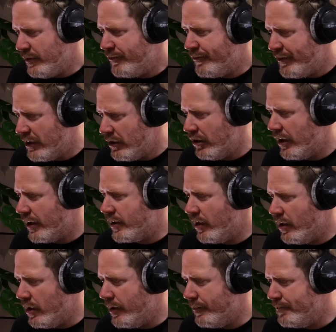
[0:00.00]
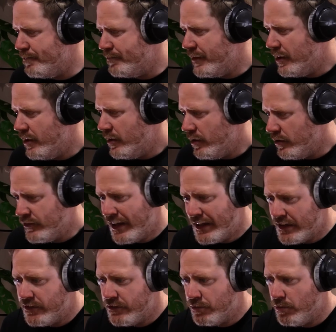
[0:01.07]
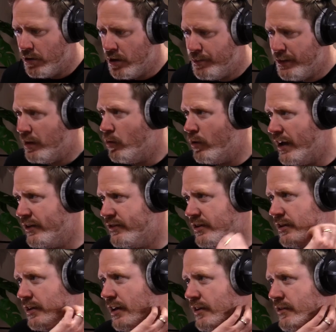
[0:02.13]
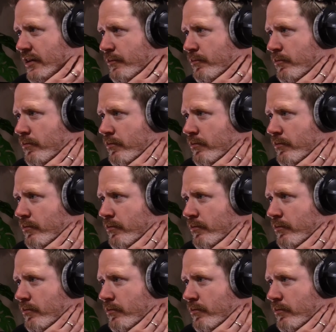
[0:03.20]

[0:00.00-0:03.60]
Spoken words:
you feel like your talents were being wasted there, Tim?